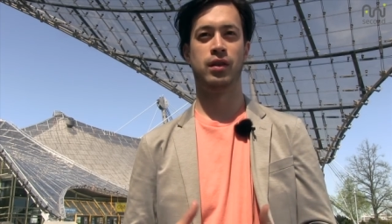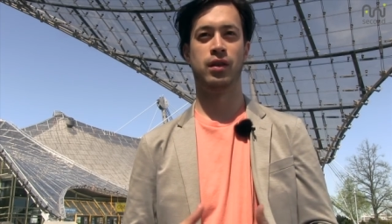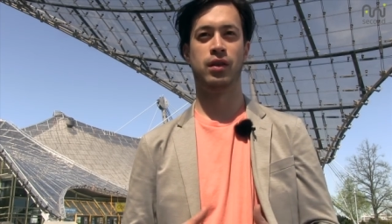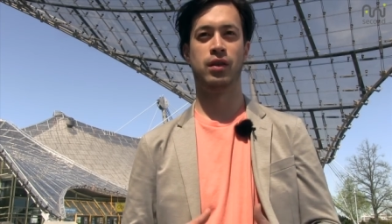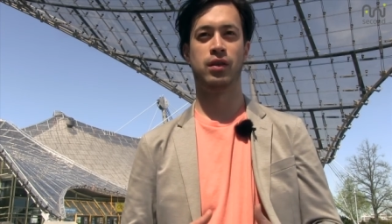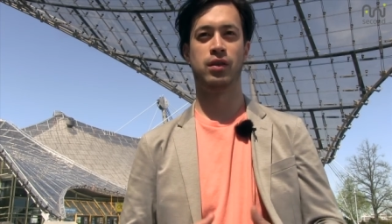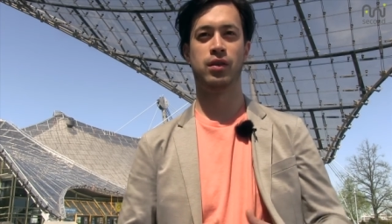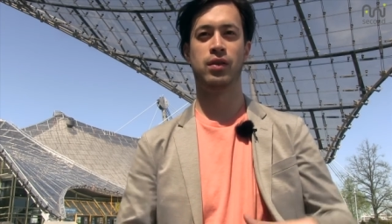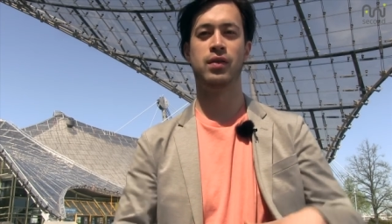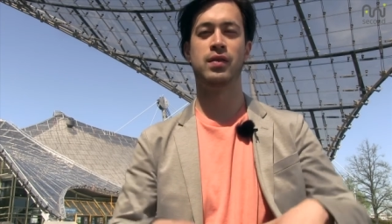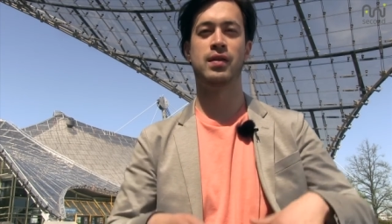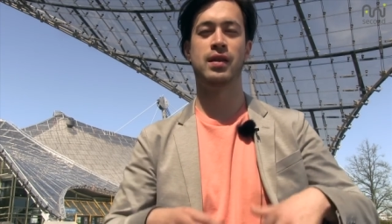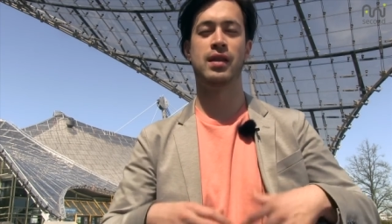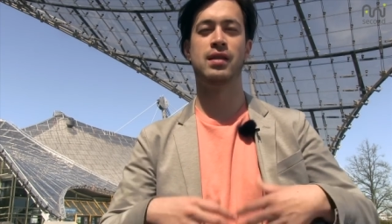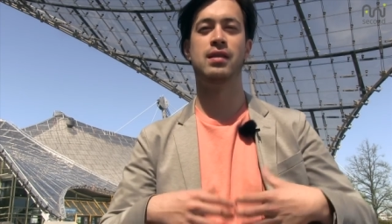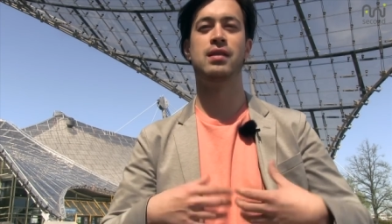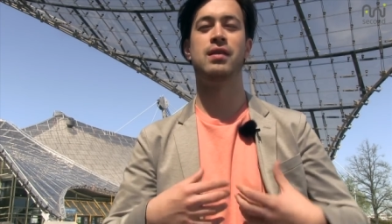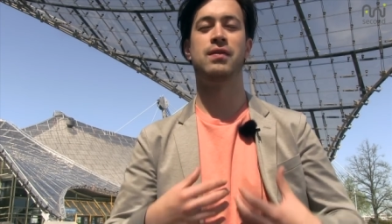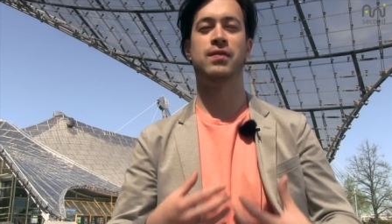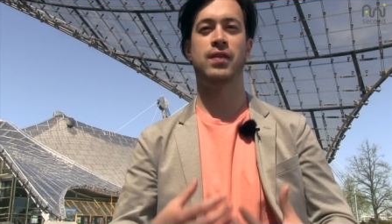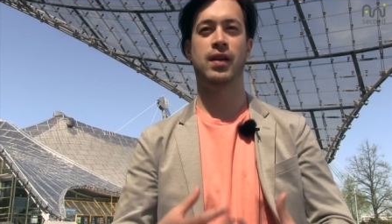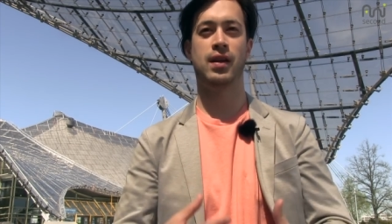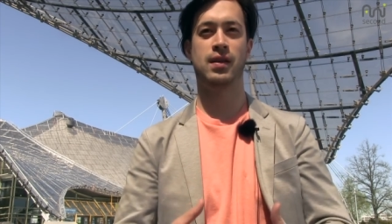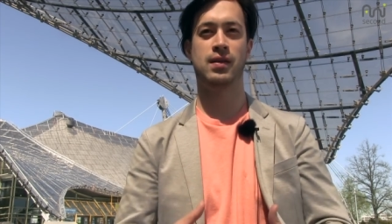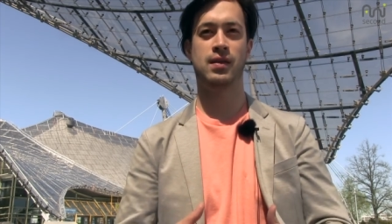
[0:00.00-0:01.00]
You know, those
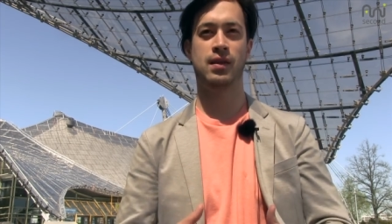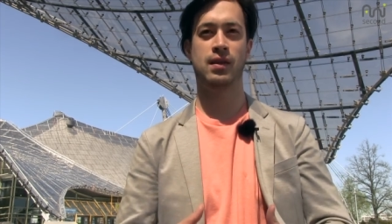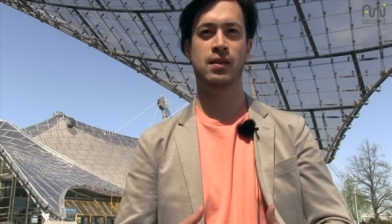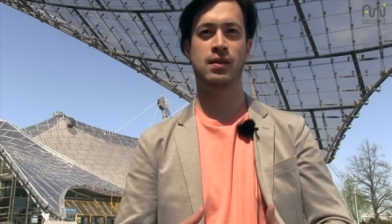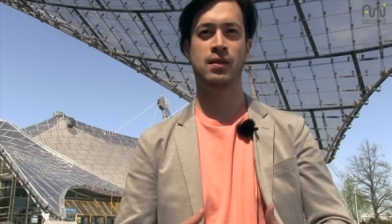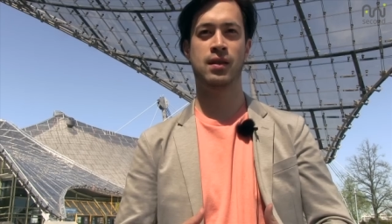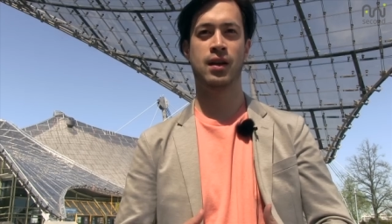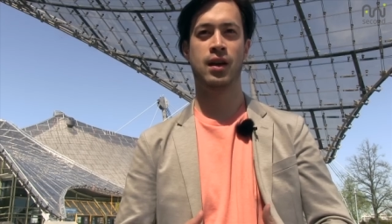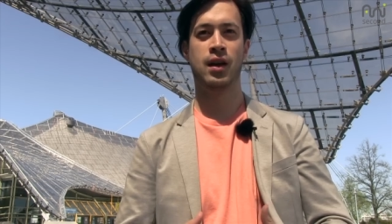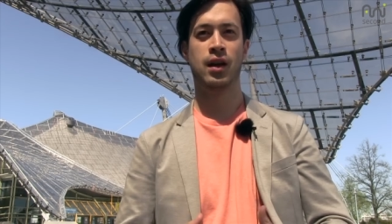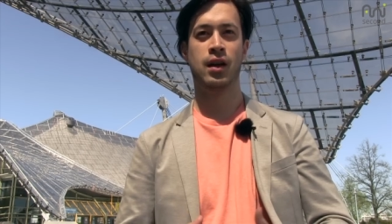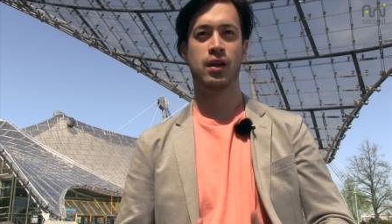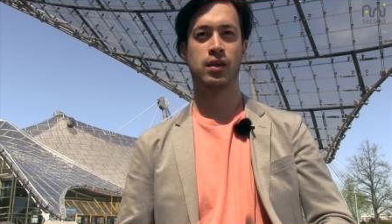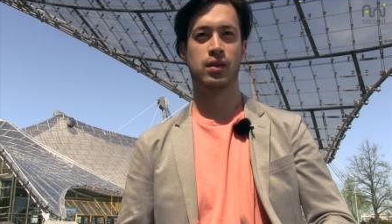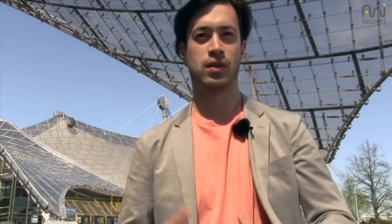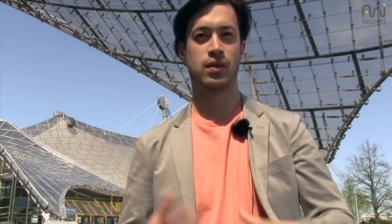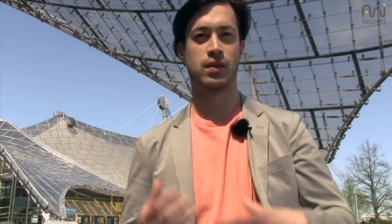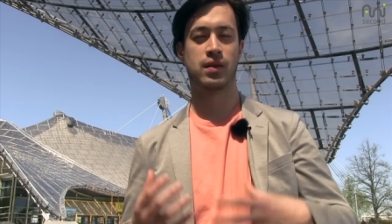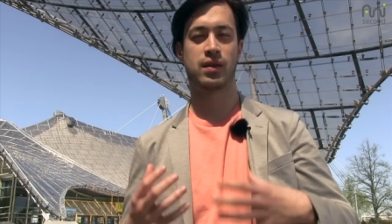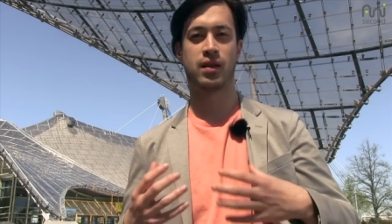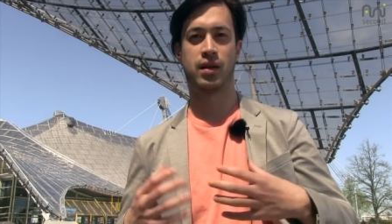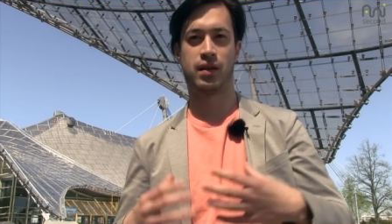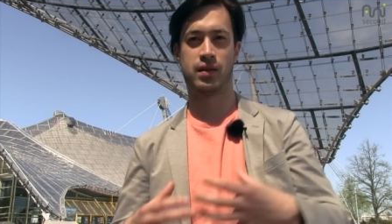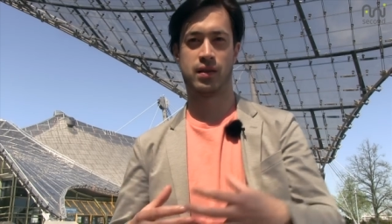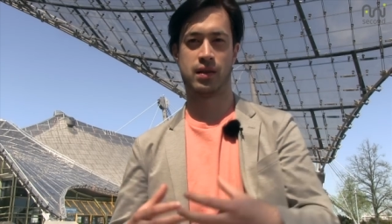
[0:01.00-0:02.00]
interfaces,
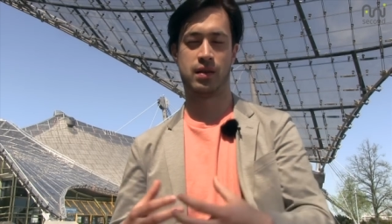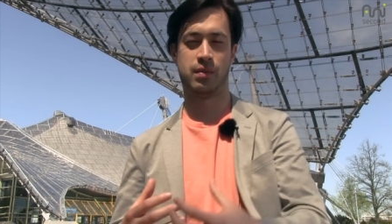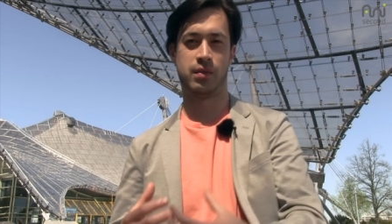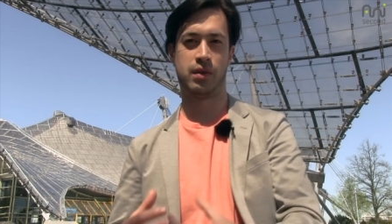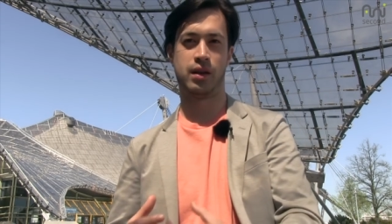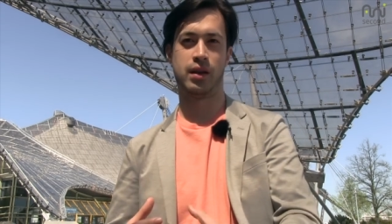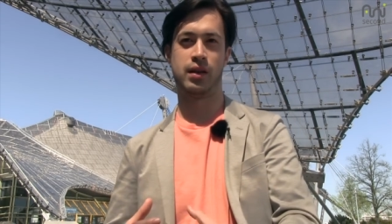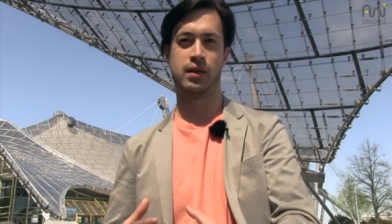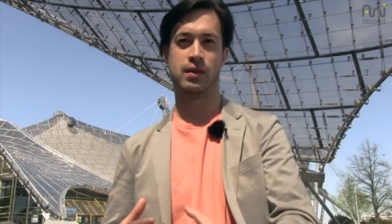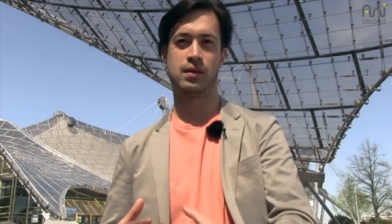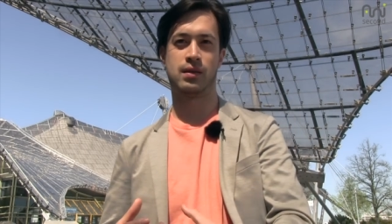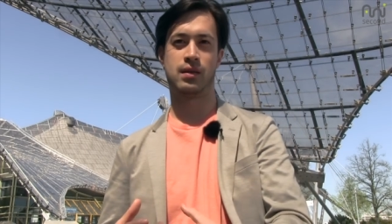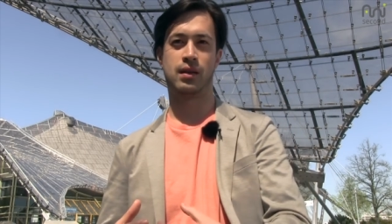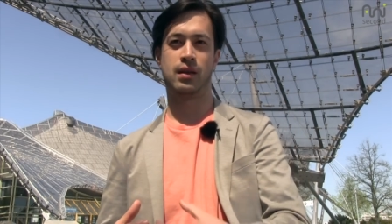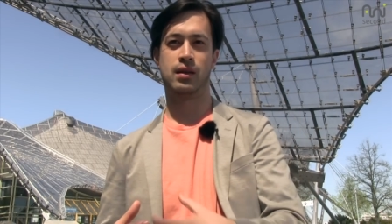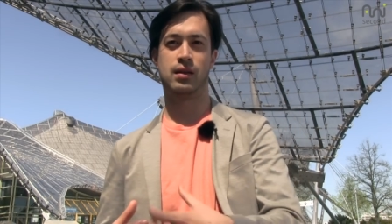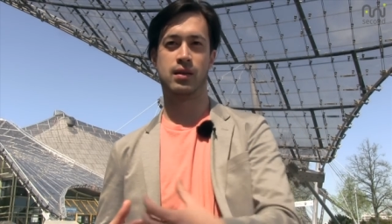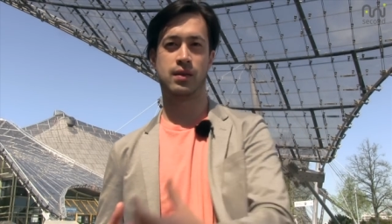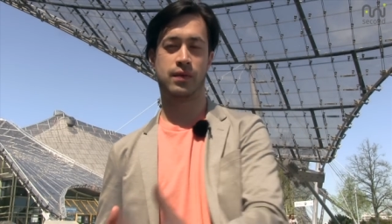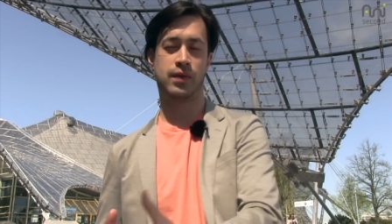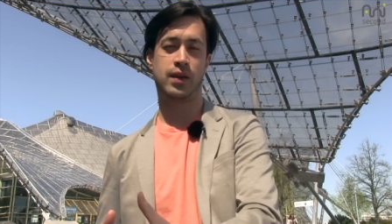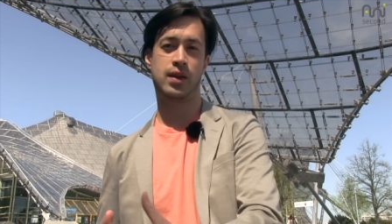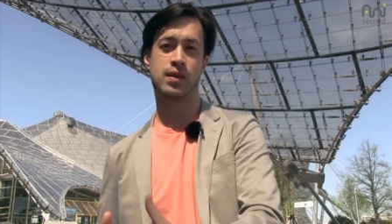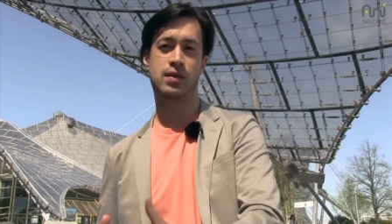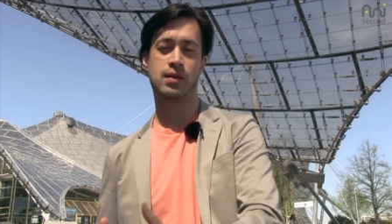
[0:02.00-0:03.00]
those customized
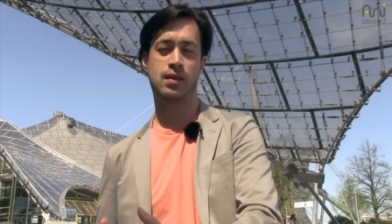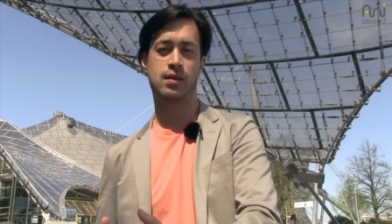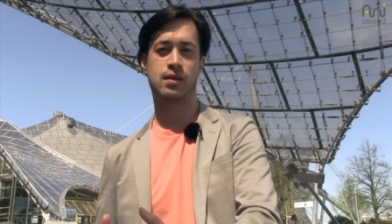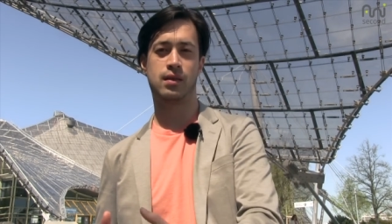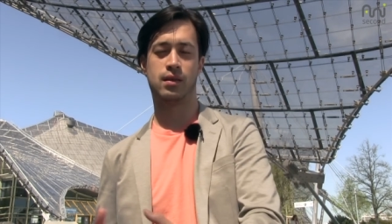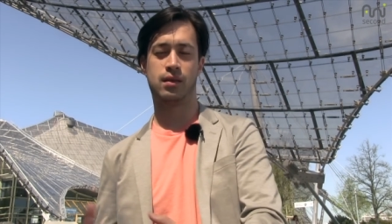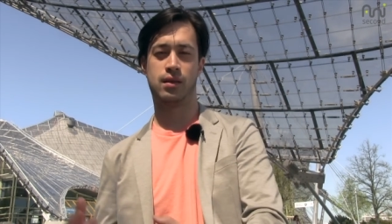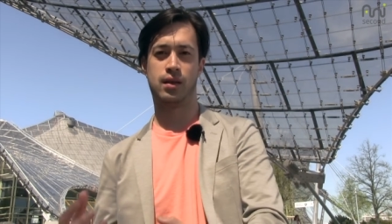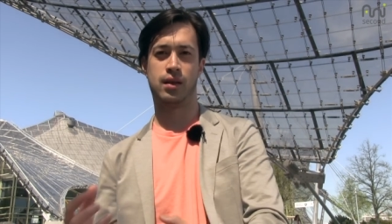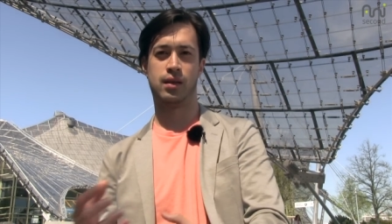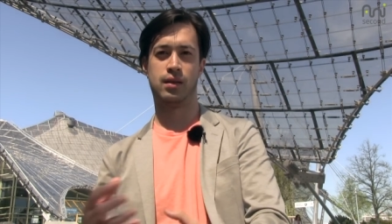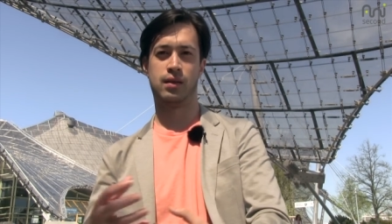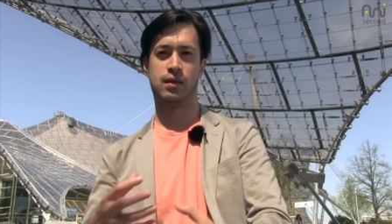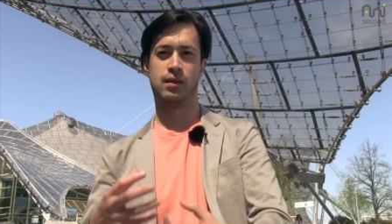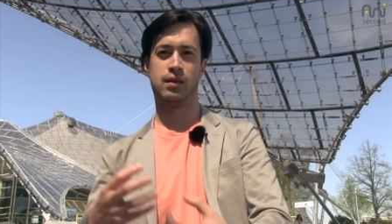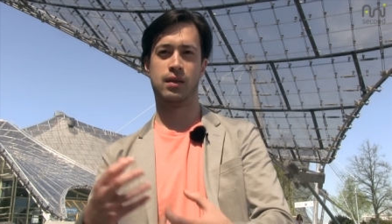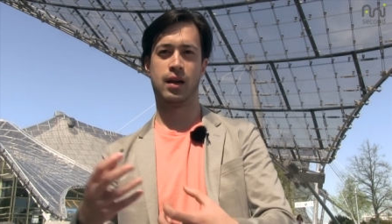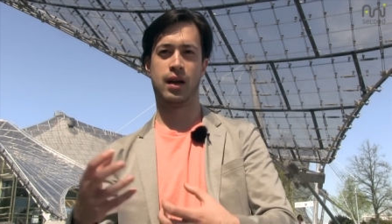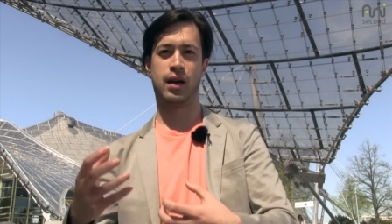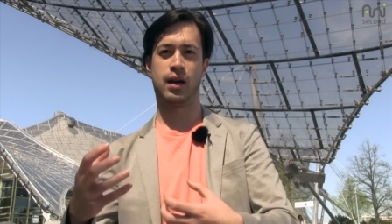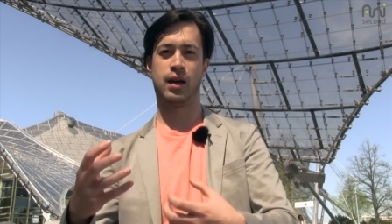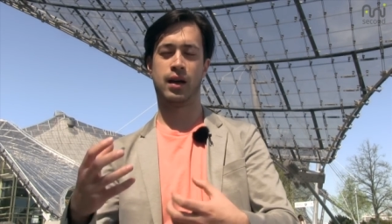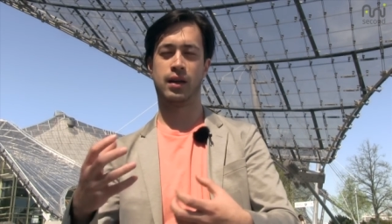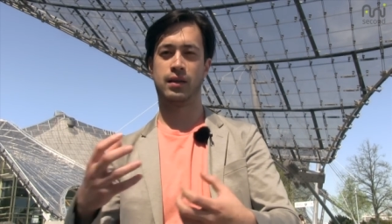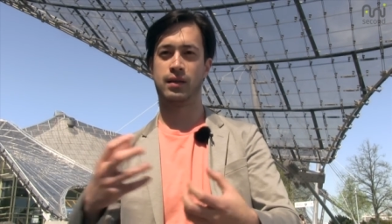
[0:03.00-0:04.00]
interfaces and, and
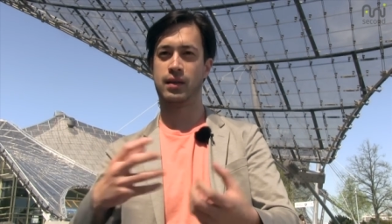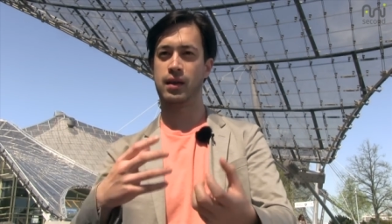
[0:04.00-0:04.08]
uh,